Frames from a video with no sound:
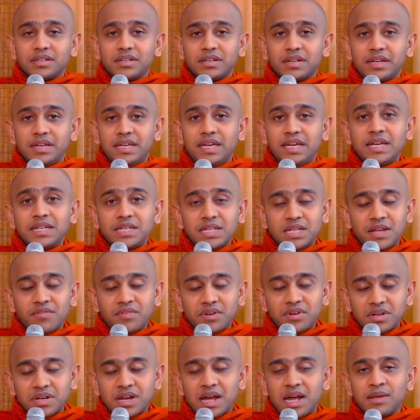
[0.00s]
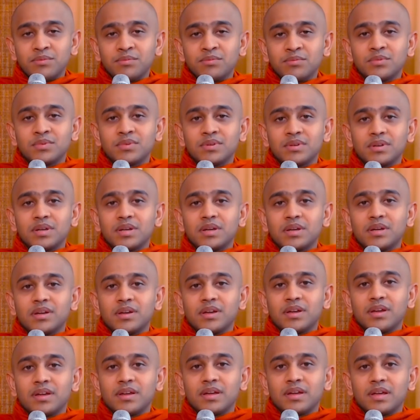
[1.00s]
each and every time
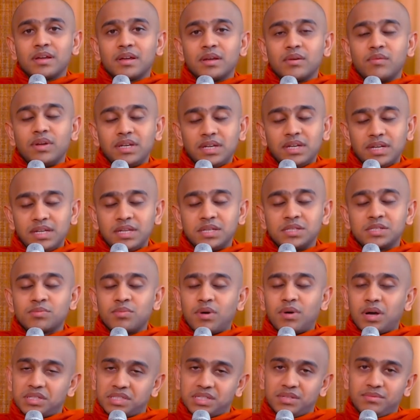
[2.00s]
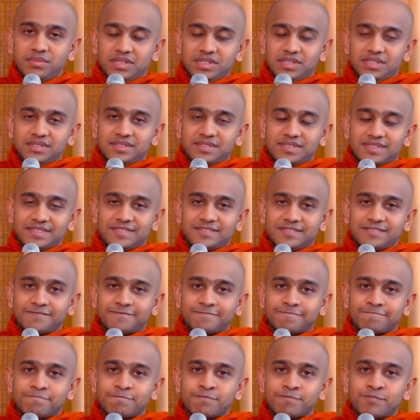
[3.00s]
when it is possible.
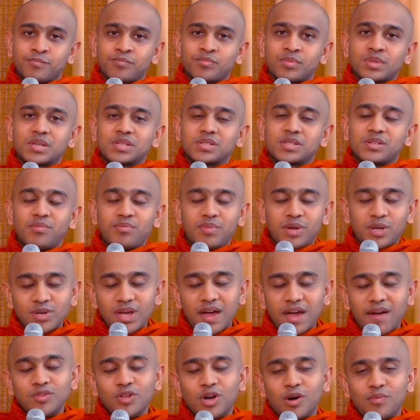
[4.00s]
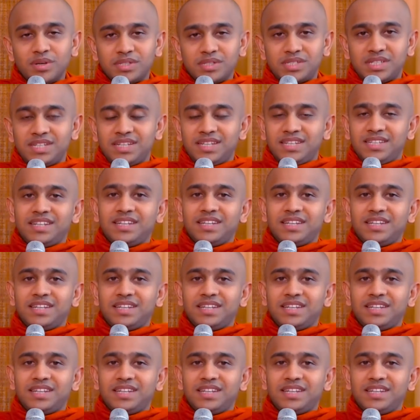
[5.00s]
So may you have the opportunity